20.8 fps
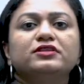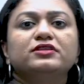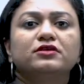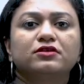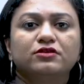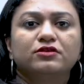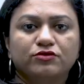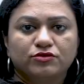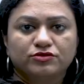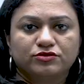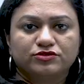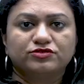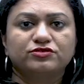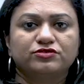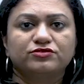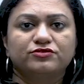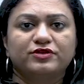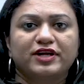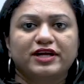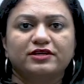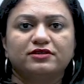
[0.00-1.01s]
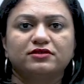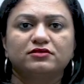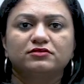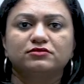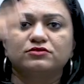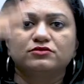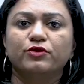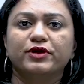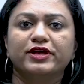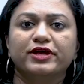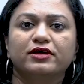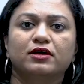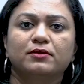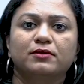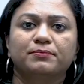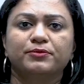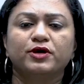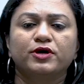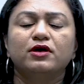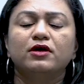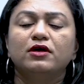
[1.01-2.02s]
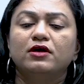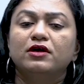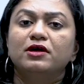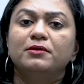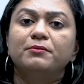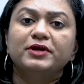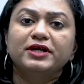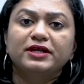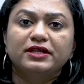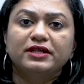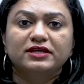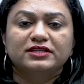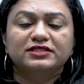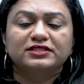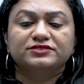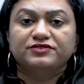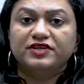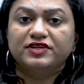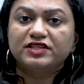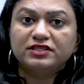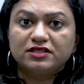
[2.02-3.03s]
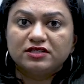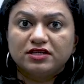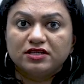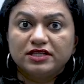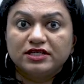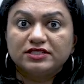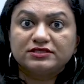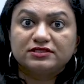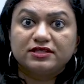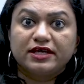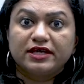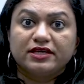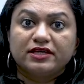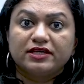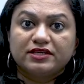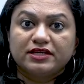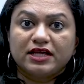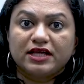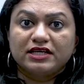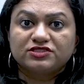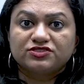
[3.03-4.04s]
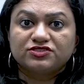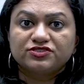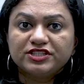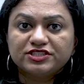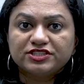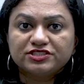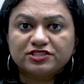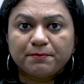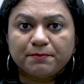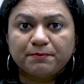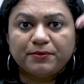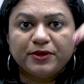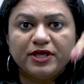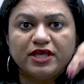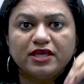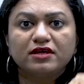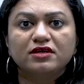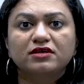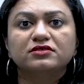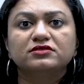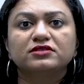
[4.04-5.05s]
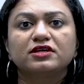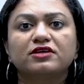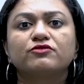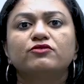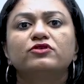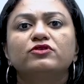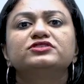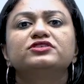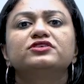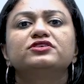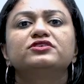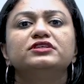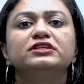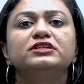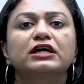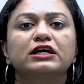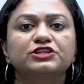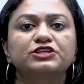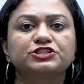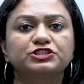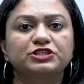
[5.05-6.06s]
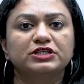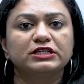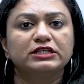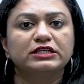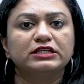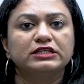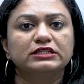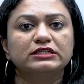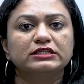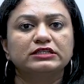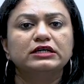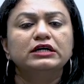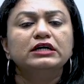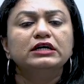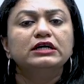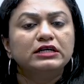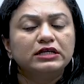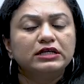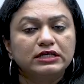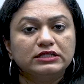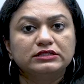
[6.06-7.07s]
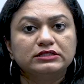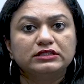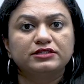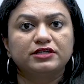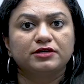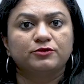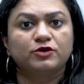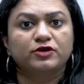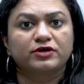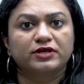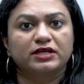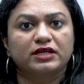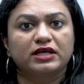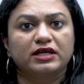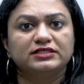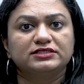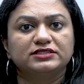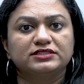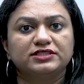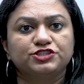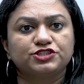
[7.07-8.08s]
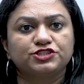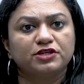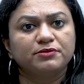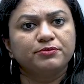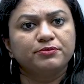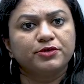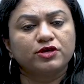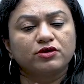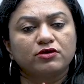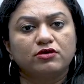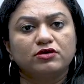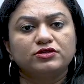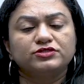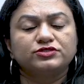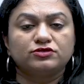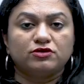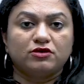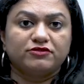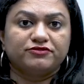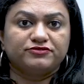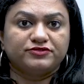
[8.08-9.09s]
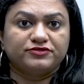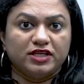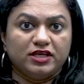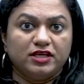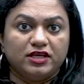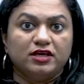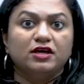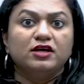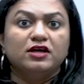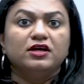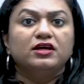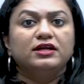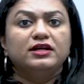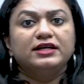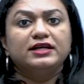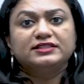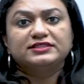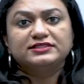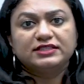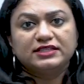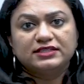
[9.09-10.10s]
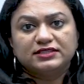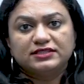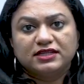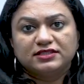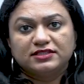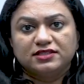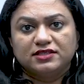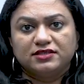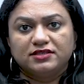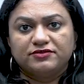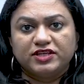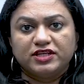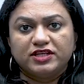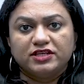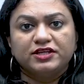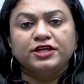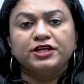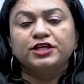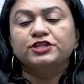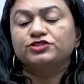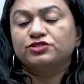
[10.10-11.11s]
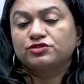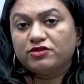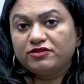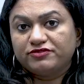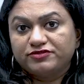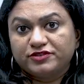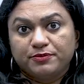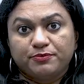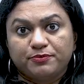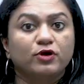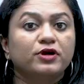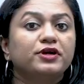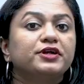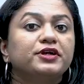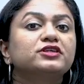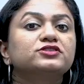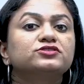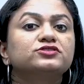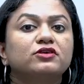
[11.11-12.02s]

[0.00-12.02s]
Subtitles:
the growth, right, going up. But yes, when there is it has reached the peak, there was a reduction here in the democratization because of the, let's say that the very nature of the politics